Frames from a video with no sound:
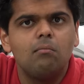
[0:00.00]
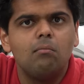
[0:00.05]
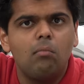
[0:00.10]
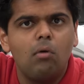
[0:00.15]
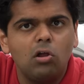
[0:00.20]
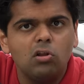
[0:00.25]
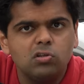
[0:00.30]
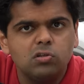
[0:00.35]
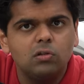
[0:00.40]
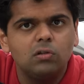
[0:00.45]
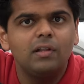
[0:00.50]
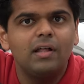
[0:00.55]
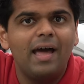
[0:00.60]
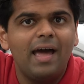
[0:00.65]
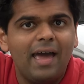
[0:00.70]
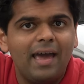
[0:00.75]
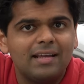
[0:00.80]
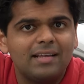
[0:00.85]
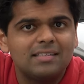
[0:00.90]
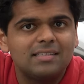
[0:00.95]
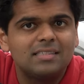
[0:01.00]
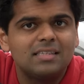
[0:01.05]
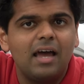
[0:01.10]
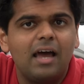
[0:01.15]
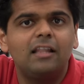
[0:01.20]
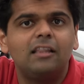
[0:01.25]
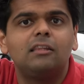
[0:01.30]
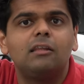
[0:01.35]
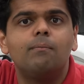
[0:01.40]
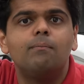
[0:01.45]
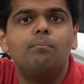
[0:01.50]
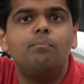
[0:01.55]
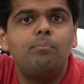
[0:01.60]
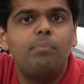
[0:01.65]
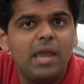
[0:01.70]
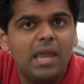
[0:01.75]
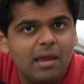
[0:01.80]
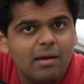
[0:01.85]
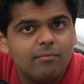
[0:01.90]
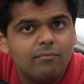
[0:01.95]
Model X and the
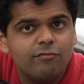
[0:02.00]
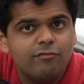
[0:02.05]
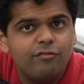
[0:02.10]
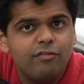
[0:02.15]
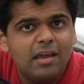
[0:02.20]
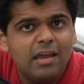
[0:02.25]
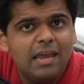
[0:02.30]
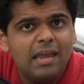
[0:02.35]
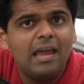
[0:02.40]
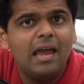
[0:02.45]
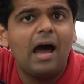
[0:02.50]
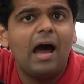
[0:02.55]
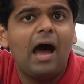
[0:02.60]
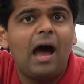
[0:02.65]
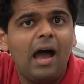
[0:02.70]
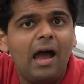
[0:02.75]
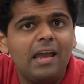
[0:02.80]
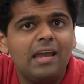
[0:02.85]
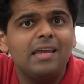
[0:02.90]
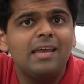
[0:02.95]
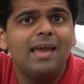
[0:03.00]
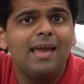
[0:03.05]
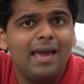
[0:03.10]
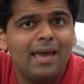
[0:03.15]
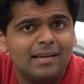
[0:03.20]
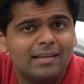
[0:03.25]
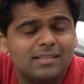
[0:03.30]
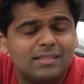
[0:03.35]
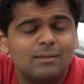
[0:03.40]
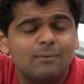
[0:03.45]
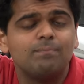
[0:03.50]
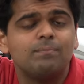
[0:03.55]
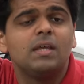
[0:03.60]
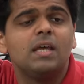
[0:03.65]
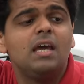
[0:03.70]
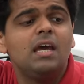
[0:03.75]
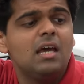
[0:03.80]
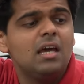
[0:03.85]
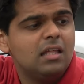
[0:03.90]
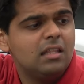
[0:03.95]
BMW iX,
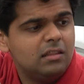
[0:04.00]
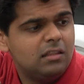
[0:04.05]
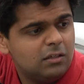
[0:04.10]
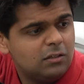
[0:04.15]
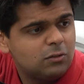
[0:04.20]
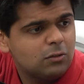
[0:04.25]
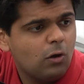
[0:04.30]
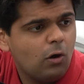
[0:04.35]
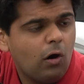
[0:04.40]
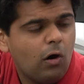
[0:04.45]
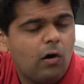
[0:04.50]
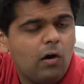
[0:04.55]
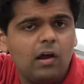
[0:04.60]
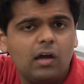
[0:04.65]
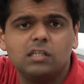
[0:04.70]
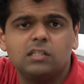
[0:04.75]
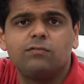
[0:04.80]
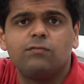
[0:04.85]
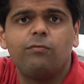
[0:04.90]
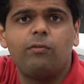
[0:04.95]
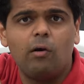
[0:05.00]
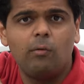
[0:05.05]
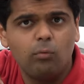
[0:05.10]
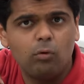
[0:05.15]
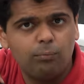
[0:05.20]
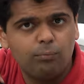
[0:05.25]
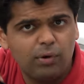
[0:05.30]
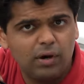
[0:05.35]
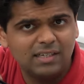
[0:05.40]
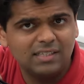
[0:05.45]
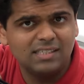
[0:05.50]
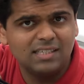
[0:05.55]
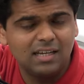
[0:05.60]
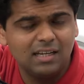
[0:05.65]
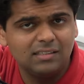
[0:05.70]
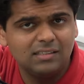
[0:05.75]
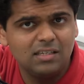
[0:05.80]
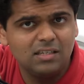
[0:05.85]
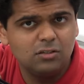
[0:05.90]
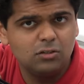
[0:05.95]
this car has far more
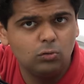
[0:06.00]
practicality